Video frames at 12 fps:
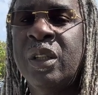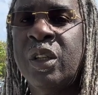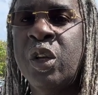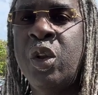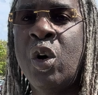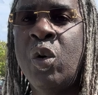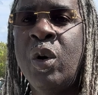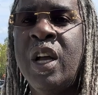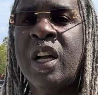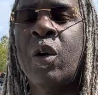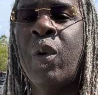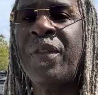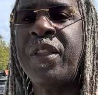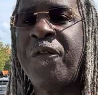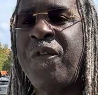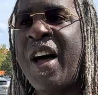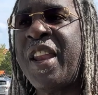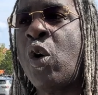So we have to
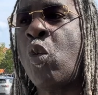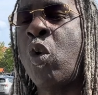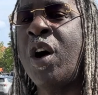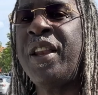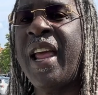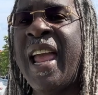find out what